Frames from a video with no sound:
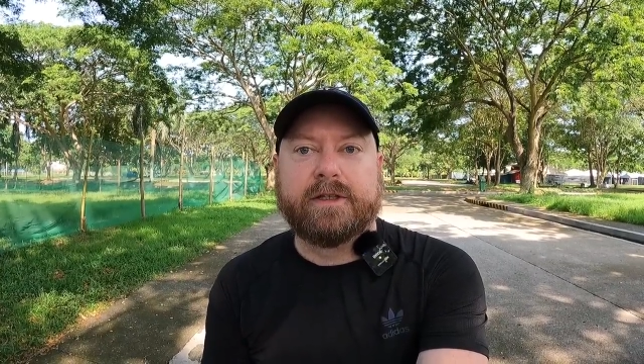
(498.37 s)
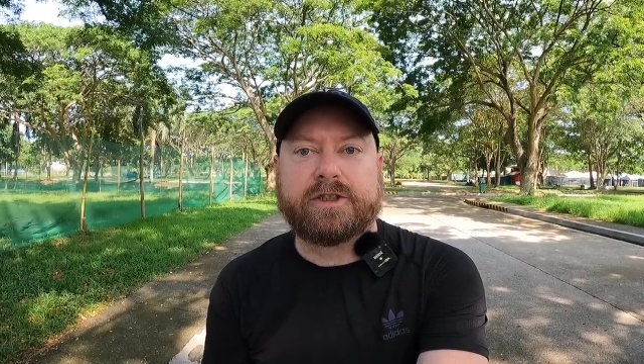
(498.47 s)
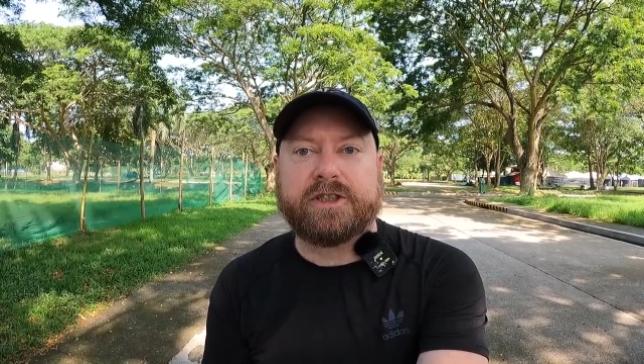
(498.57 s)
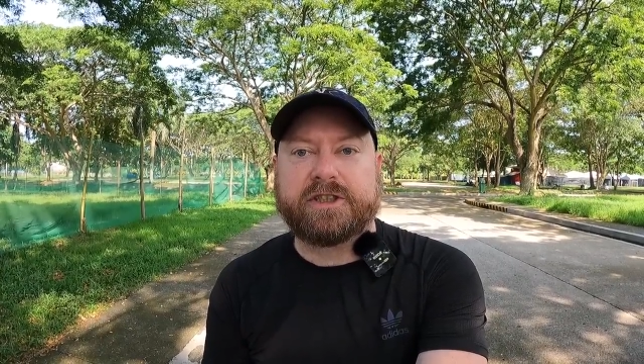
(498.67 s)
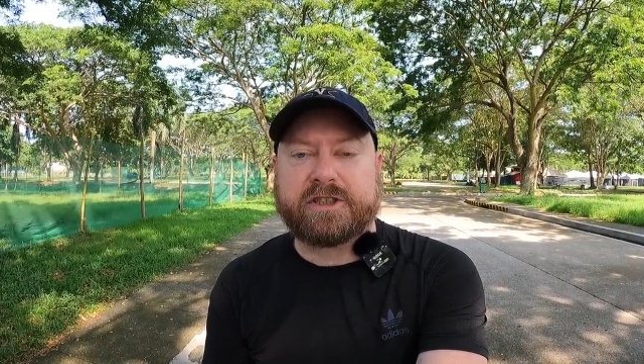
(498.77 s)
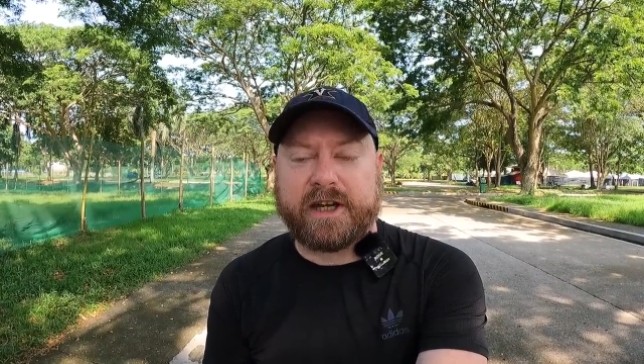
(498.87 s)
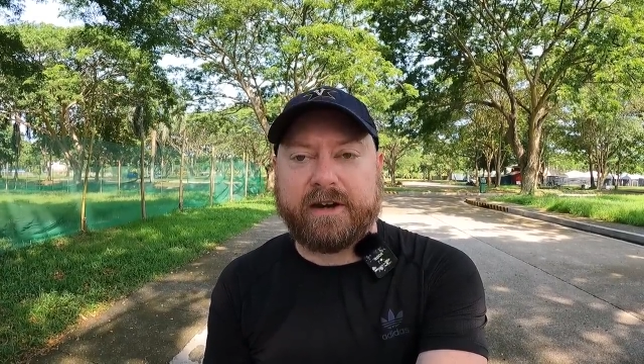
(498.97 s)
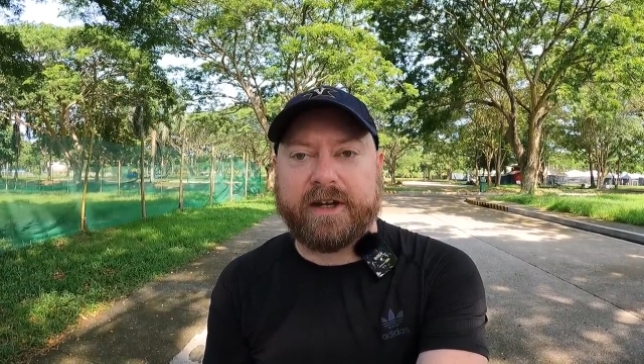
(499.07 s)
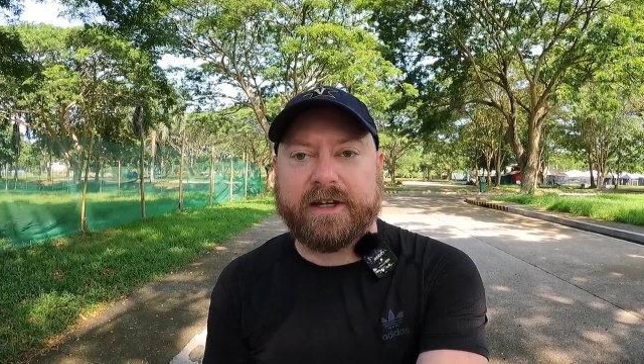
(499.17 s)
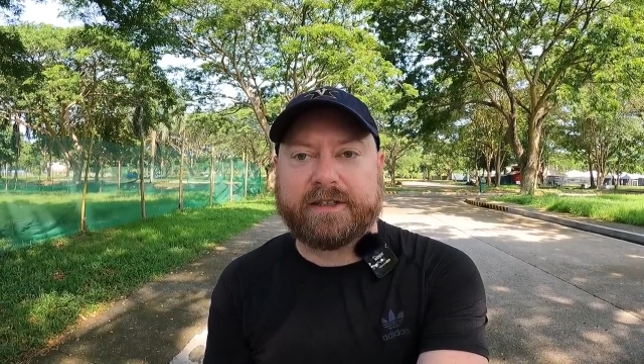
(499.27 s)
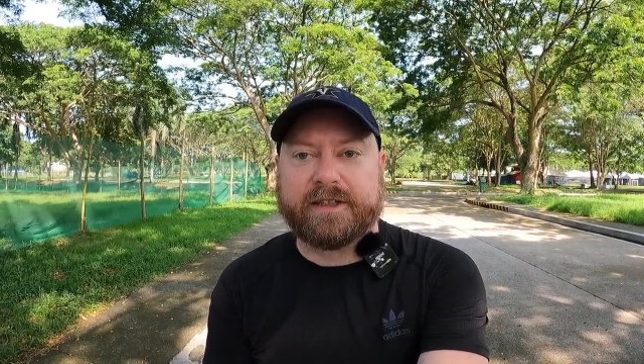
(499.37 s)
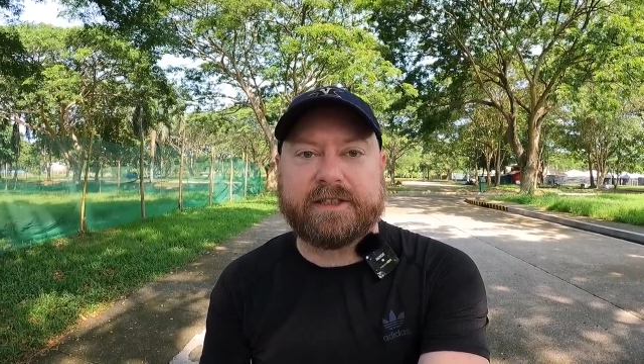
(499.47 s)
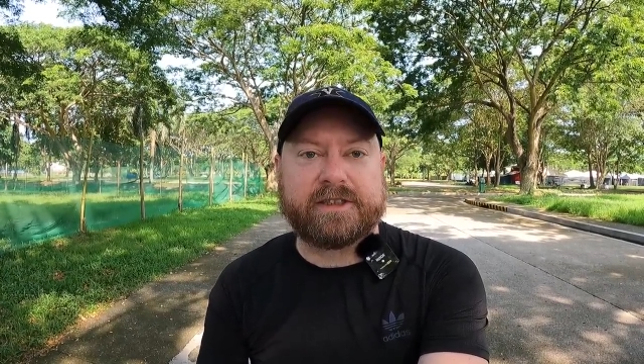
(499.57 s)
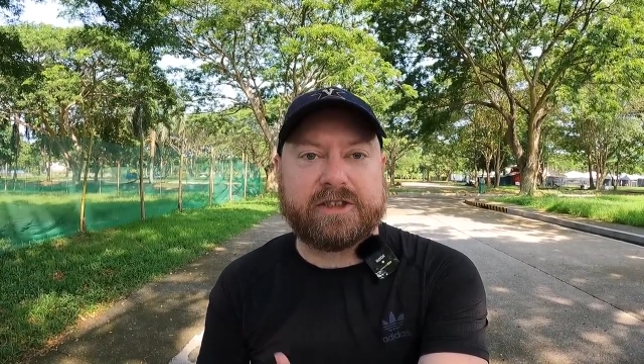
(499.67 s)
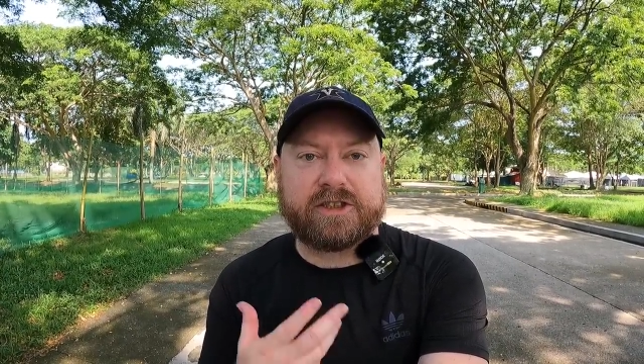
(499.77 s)
she's staring at
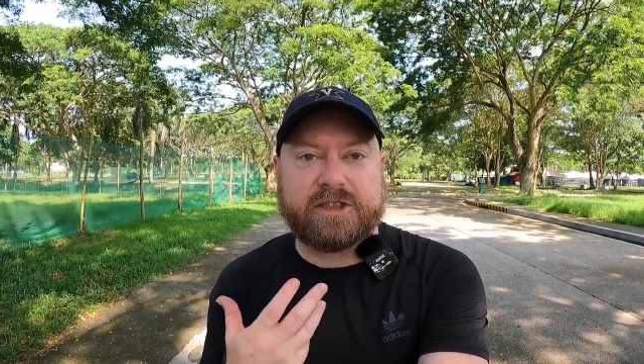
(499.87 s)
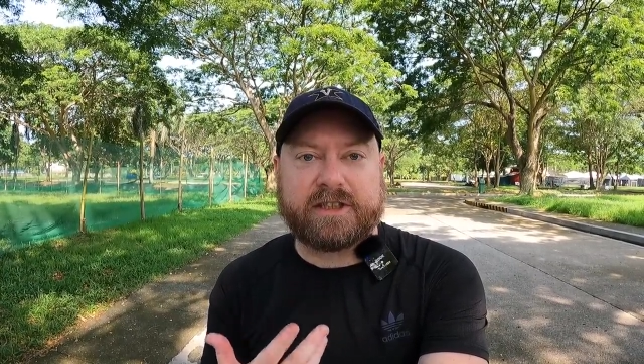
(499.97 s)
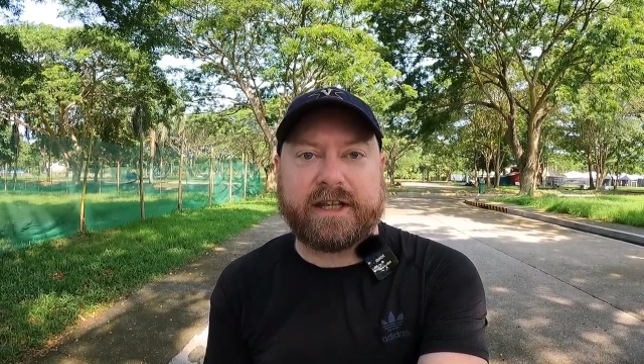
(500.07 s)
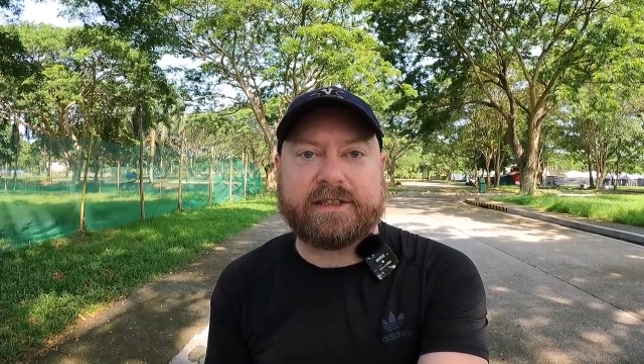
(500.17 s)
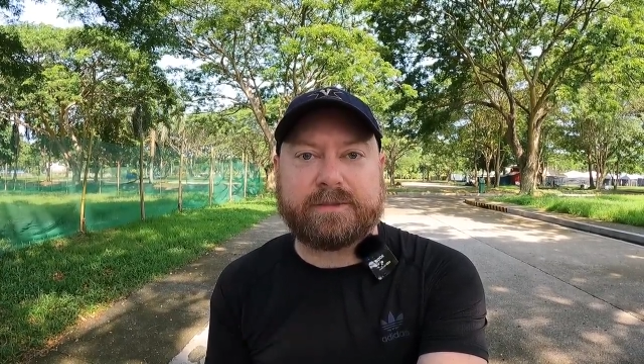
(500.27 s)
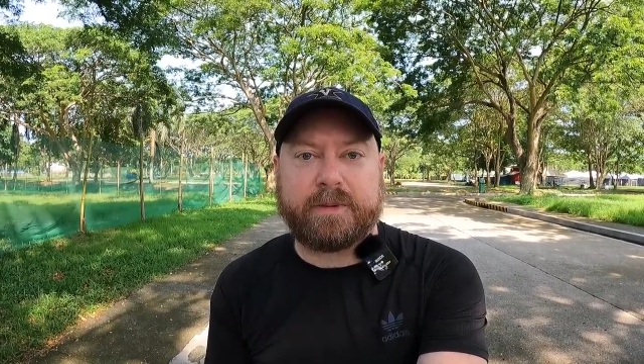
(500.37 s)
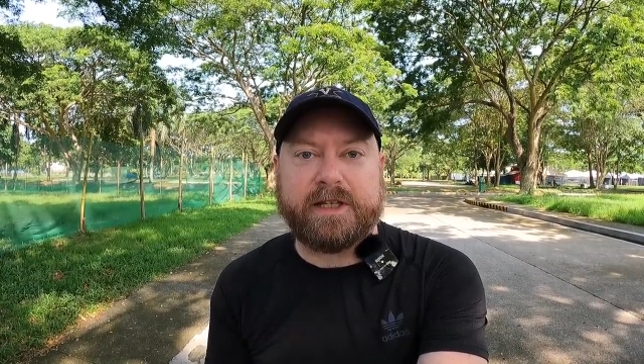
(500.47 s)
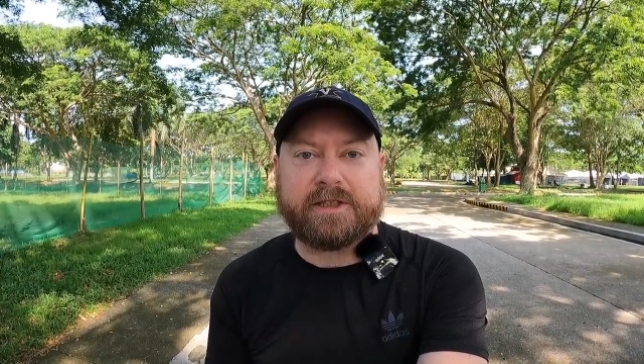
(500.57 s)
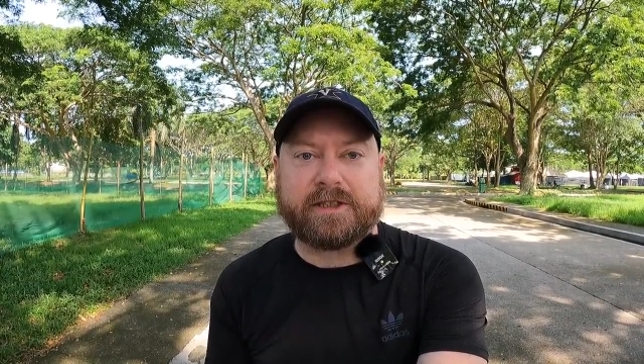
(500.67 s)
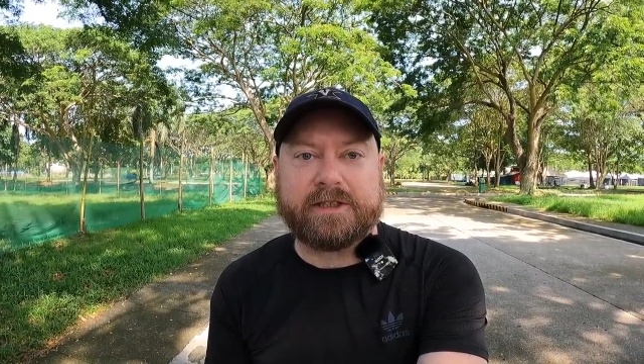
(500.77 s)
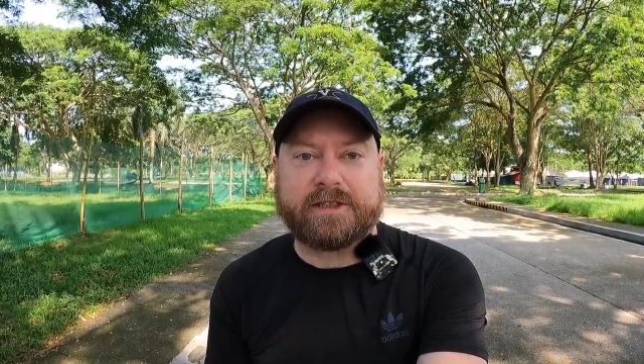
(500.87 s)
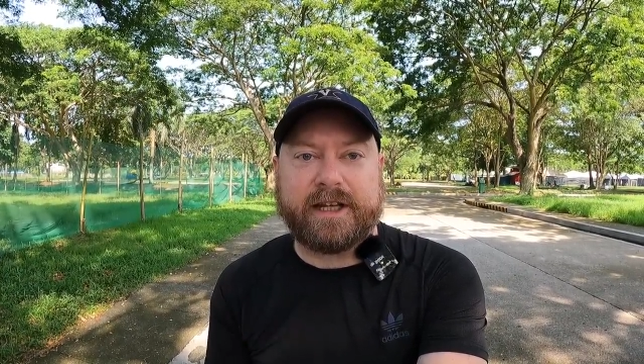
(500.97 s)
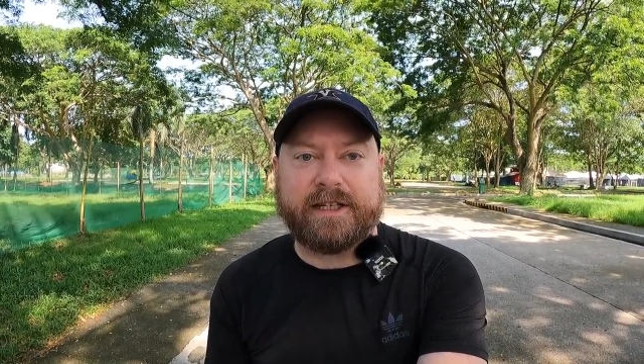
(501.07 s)
this and she's like speechless,